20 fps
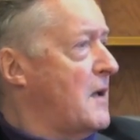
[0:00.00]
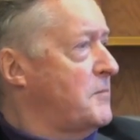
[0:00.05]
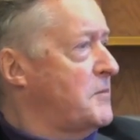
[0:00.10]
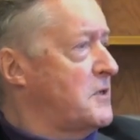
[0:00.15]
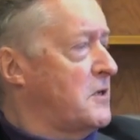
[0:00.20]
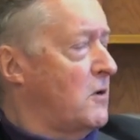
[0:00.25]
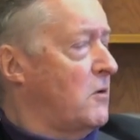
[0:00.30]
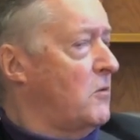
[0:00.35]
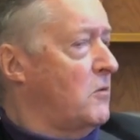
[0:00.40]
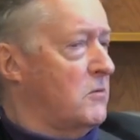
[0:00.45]

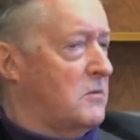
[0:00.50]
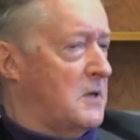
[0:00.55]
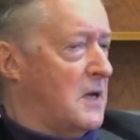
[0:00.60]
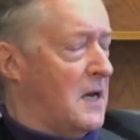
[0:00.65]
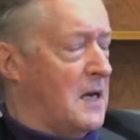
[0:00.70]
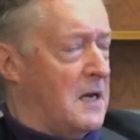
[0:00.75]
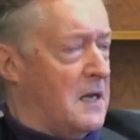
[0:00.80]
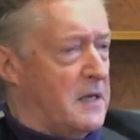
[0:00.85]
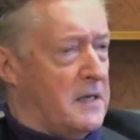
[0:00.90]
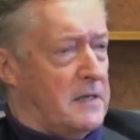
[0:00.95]
I'm told,
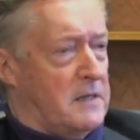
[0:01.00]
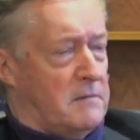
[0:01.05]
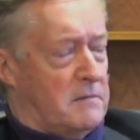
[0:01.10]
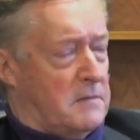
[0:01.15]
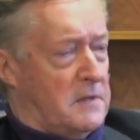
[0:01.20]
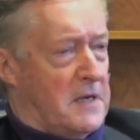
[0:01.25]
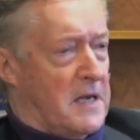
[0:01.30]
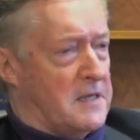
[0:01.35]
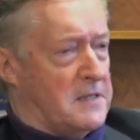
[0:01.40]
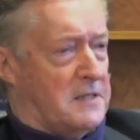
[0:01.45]
I learned
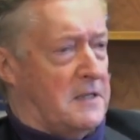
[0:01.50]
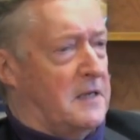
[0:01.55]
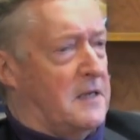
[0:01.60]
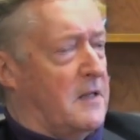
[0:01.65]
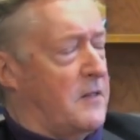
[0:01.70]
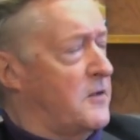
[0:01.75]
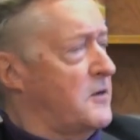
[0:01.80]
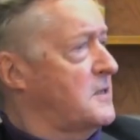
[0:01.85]
yesterday,